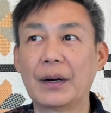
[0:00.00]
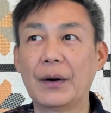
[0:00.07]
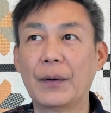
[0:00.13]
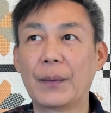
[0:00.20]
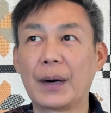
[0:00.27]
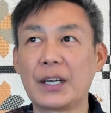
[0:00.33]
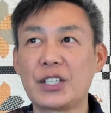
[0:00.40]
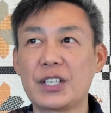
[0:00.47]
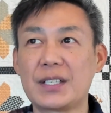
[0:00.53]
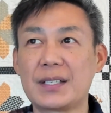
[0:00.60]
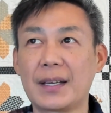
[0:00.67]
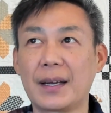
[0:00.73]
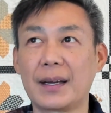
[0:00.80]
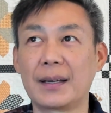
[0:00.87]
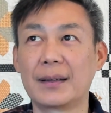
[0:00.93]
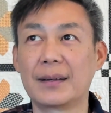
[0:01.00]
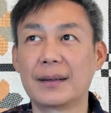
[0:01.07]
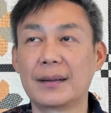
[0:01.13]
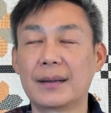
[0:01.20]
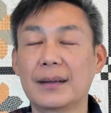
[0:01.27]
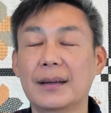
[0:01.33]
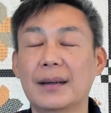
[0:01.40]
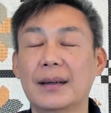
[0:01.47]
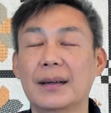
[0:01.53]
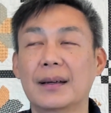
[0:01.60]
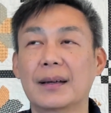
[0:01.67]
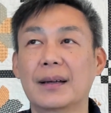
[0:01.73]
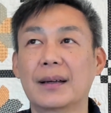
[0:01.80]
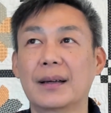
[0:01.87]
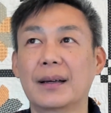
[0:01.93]
Or I should say,
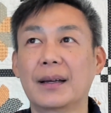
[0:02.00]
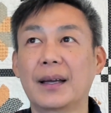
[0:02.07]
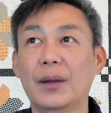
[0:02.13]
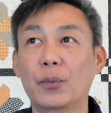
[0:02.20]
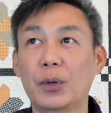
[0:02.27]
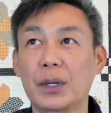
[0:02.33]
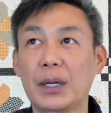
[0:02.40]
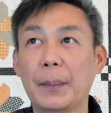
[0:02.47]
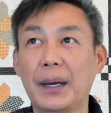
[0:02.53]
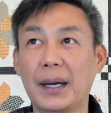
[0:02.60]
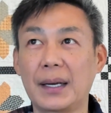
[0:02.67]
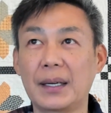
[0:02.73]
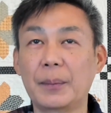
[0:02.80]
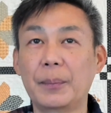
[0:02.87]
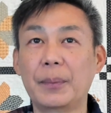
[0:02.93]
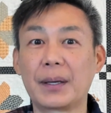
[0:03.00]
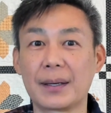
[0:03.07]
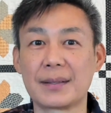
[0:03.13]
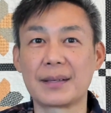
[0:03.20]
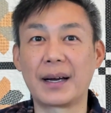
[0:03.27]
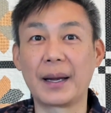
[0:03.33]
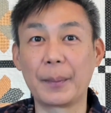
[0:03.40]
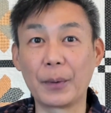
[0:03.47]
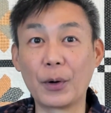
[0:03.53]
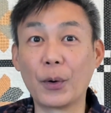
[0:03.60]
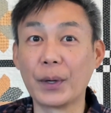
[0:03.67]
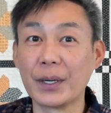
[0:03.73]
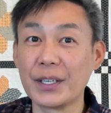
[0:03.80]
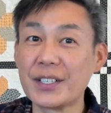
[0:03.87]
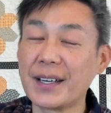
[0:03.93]
it will come in handy because I am
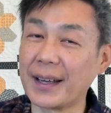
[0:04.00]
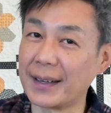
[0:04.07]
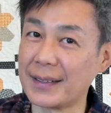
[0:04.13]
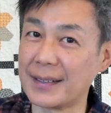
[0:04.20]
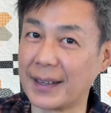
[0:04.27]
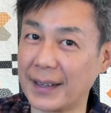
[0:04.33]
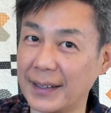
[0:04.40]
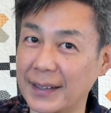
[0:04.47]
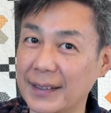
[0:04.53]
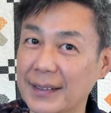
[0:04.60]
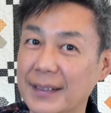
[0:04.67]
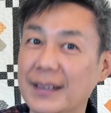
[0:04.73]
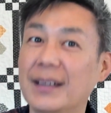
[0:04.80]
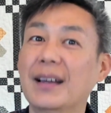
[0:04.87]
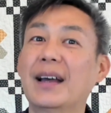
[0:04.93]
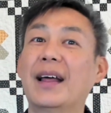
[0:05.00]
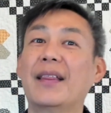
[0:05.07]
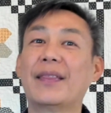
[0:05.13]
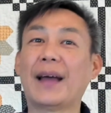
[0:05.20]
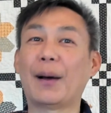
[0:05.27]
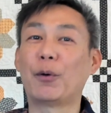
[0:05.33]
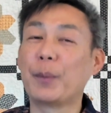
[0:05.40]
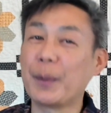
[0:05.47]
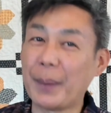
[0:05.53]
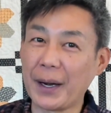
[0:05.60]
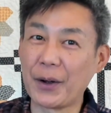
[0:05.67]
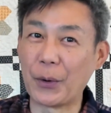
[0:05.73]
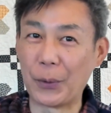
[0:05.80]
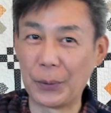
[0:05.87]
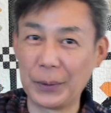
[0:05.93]
going to get it done. That will be my
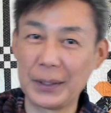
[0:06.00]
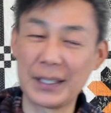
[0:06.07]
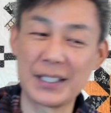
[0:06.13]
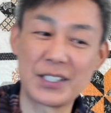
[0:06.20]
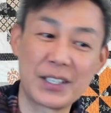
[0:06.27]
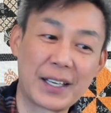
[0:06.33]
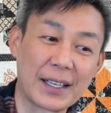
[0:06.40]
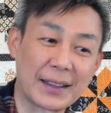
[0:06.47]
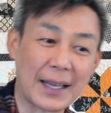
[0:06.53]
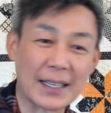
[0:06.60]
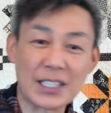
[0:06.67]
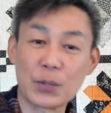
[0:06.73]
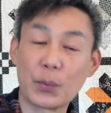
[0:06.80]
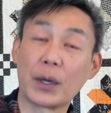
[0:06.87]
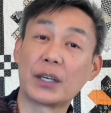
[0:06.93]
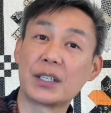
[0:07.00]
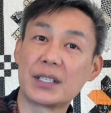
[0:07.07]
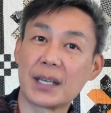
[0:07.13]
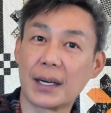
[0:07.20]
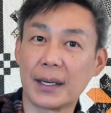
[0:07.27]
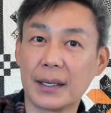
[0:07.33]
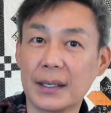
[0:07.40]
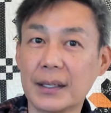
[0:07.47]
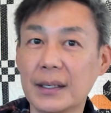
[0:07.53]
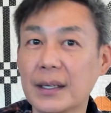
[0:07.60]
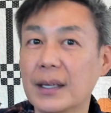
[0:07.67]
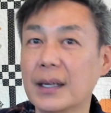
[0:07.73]
goal, is to get that sweater done